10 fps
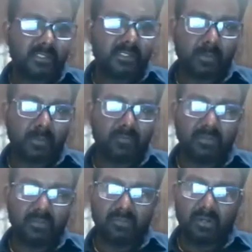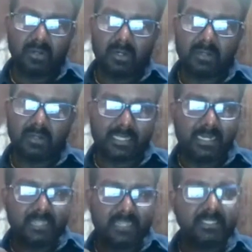some of them
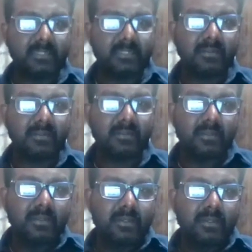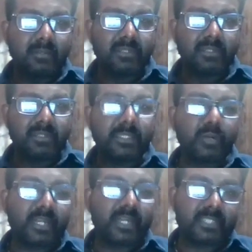they listen but they
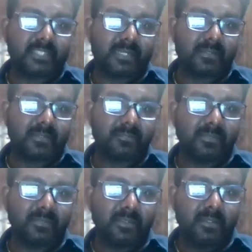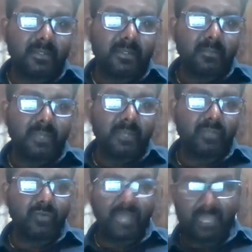don't understand. But
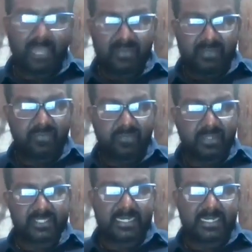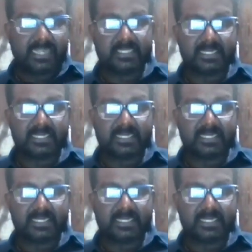if you have different strategies